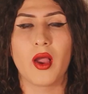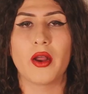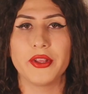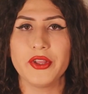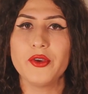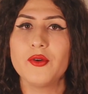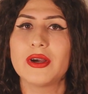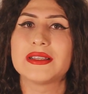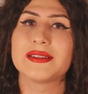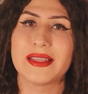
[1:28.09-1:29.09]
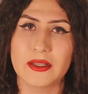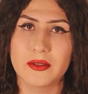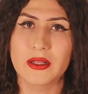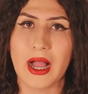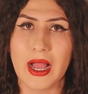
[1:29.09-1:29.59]
Are you a
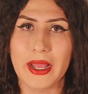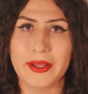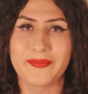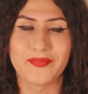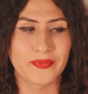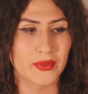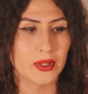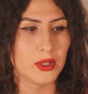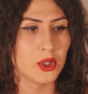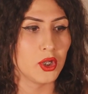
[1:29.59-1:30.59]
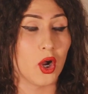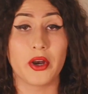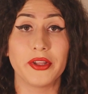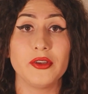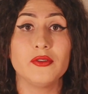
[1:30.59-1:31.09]
single guy?
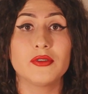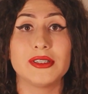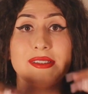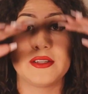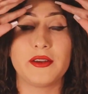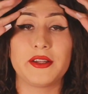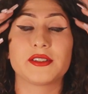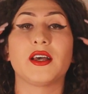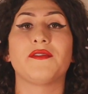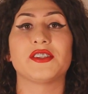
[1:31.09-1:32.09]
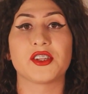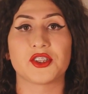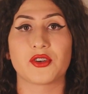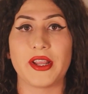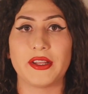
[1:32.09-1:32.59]
Are you considering yourself as a
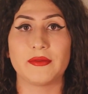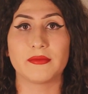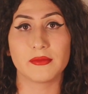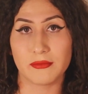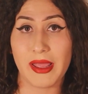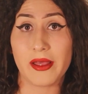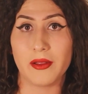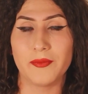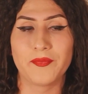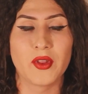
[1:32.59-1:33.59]
straight male?